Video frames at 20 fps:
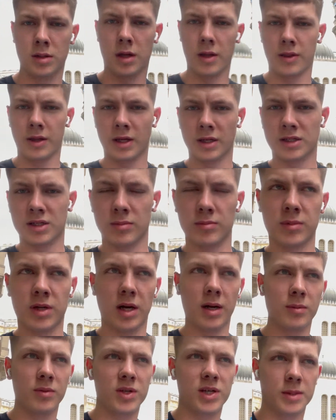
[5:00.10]
think
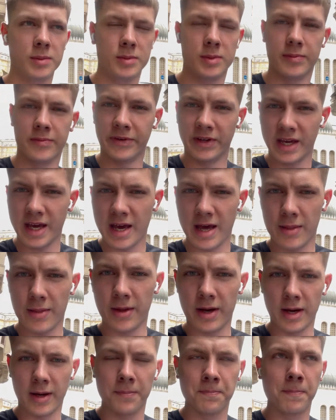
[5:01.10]
sometimes you seem to forget
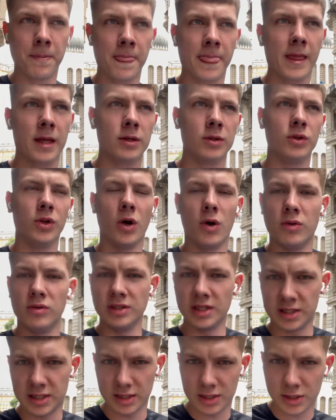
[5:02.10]
that not only
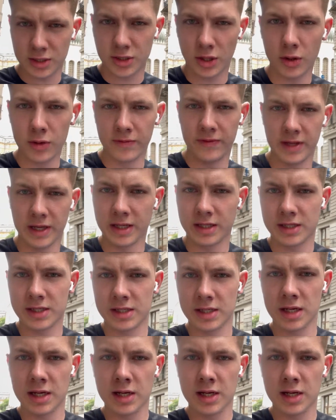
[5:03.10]
did the Soviets